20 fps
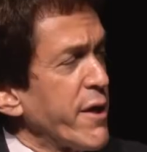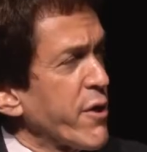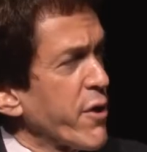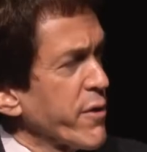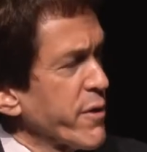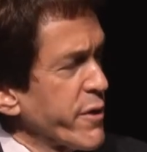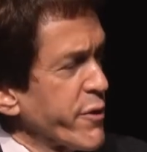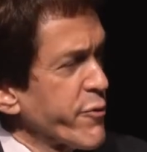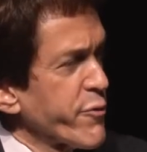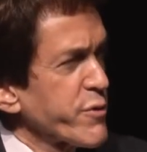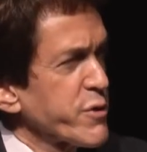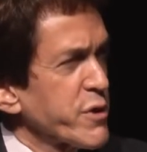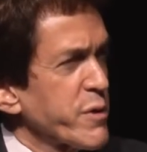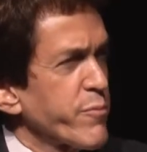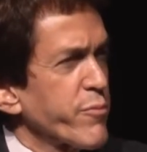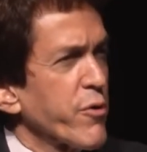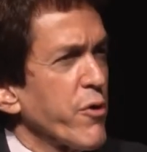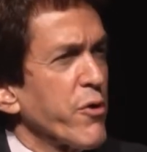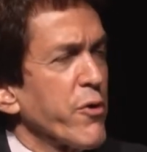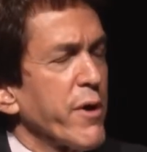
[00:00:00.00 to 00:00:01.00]
our literacy
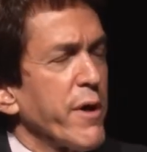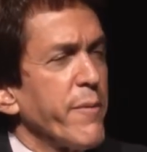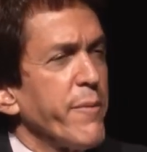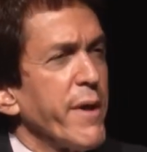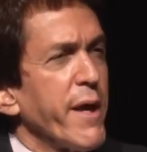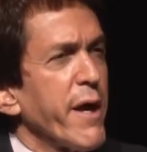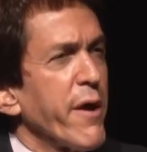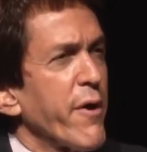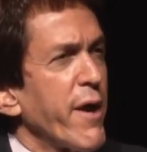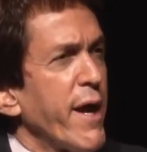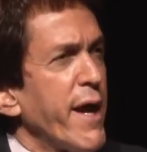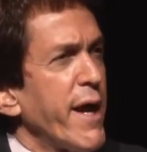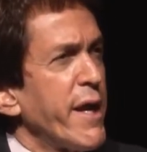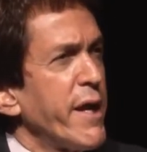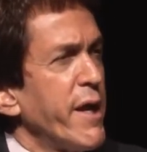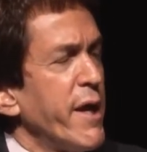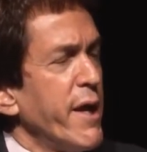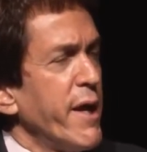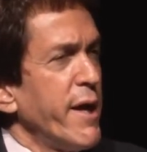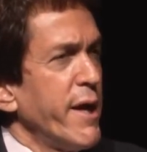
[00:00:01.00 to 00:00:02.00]
program there.
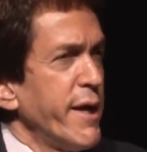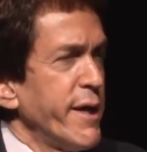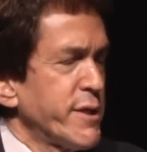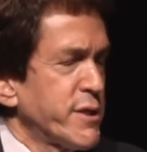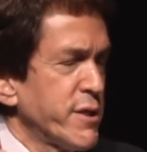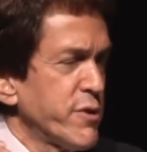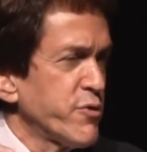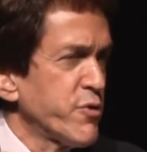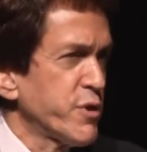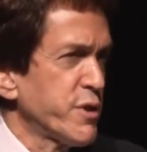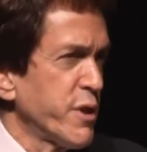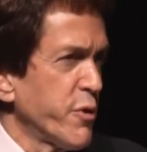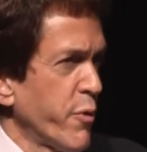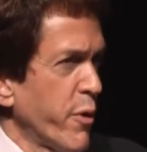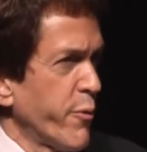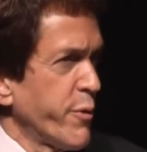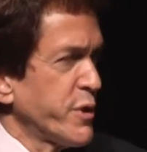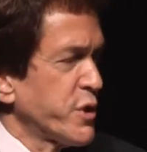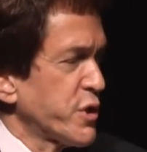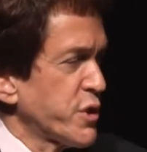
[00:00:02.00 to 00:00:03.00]
And it's interesting,
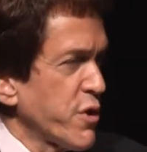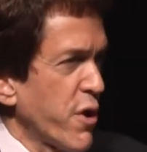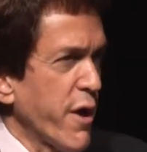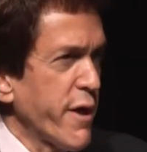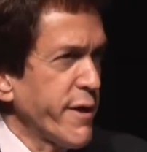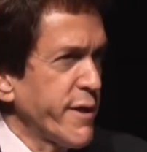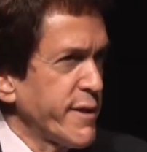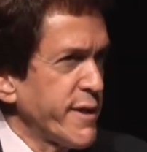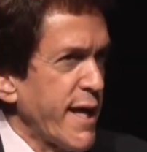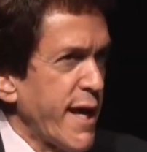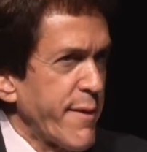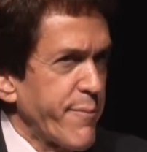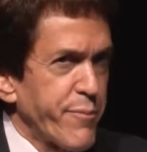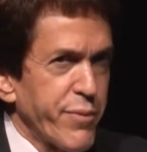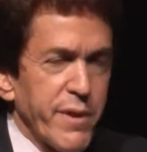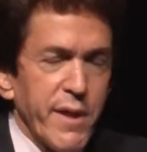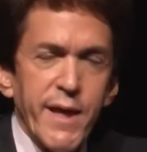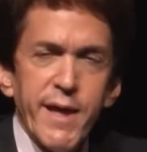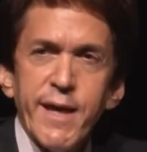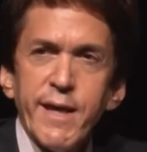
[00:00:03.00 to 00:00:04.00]
when we started that
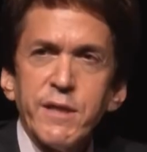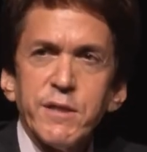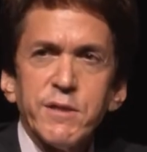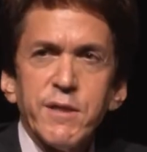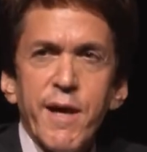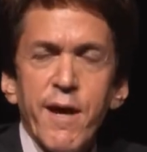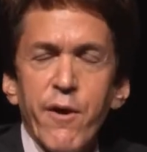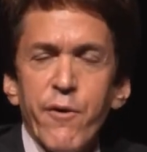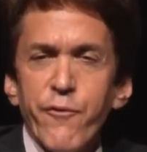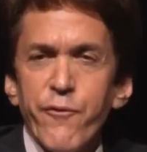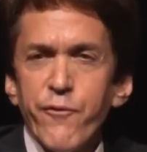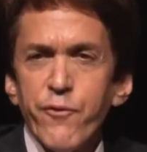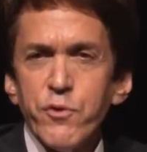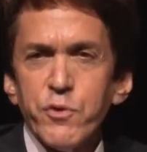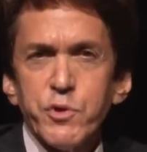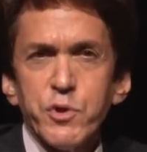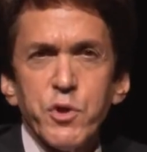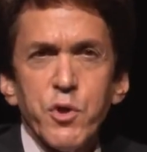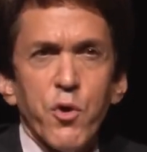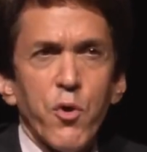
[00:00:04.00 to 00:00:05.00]
place, our
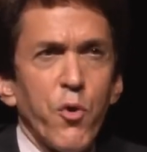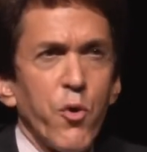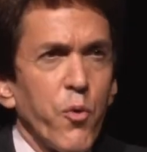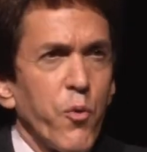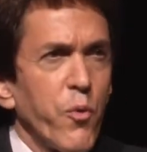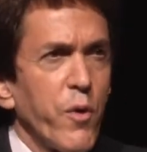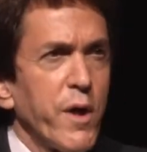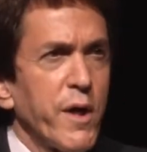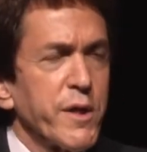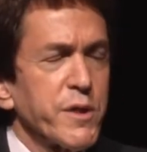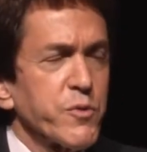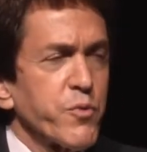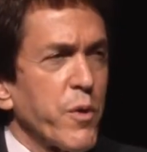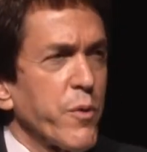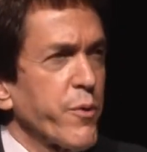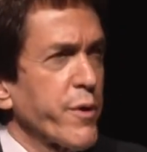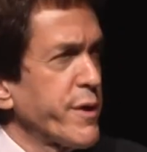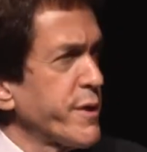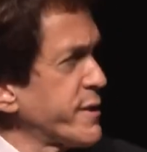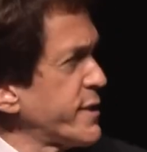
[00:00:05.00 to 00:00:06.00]
first goal was, we're
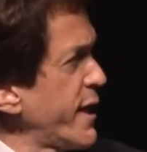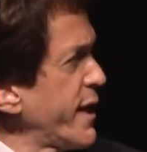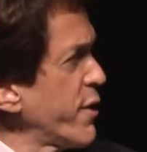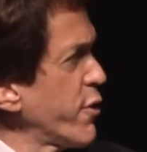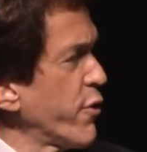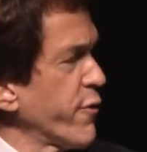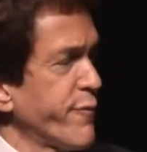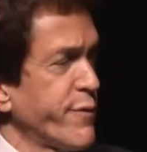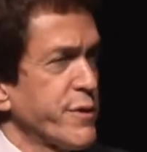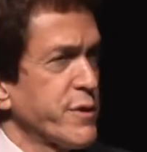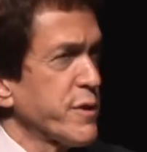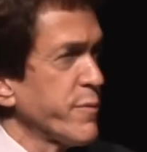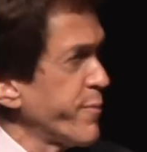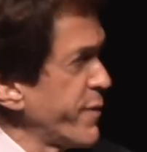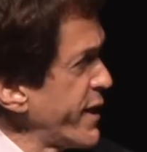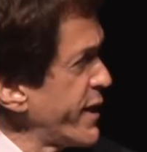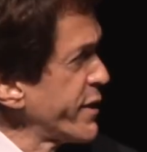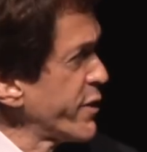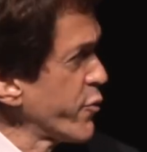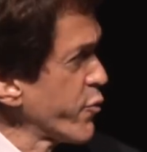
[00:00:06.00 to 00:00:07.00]
going to take over this
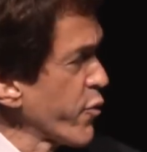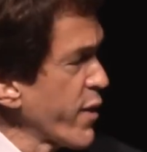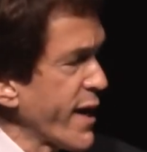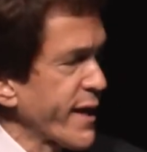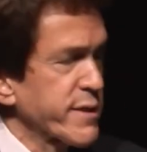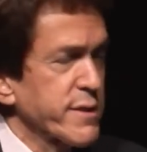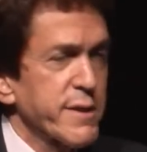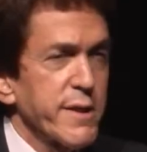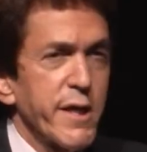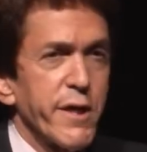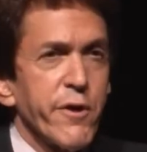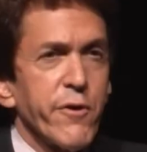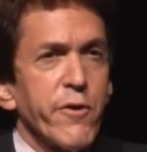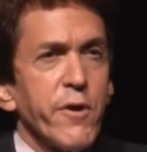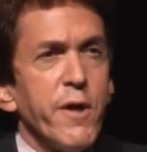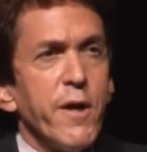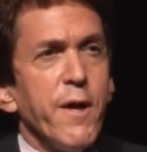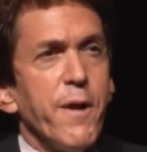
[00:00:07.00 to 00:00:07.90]
abandoned rec center.